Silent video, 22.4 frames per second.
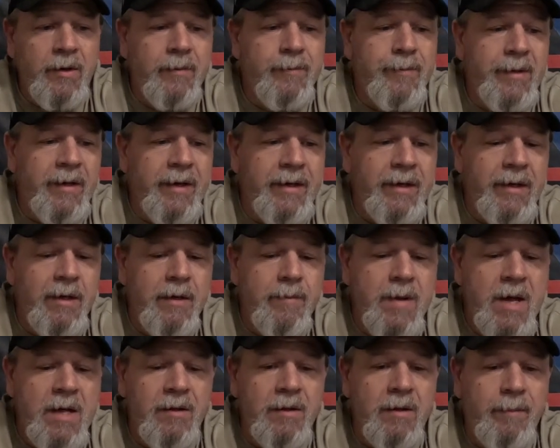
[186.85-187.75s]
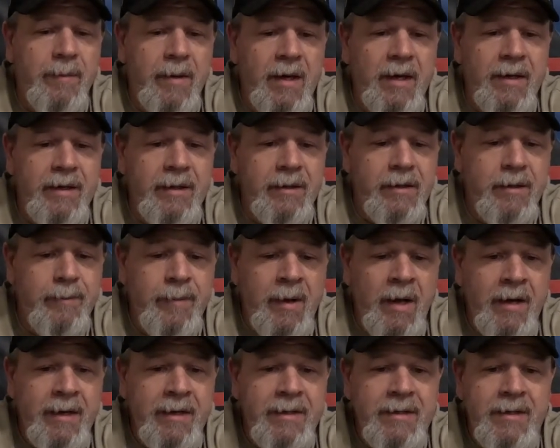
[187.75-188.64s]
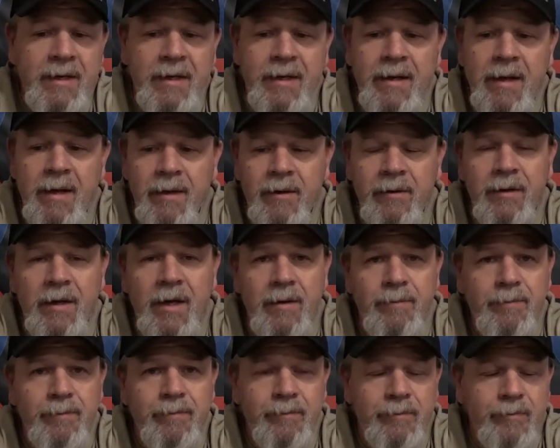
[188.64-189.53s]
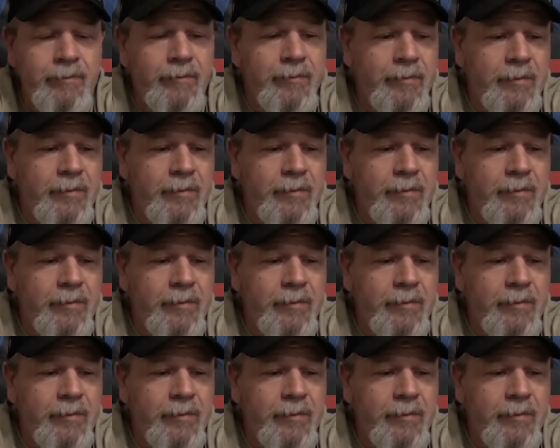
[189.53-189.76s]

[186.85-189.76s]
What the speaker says: complaining about the body. The body did held up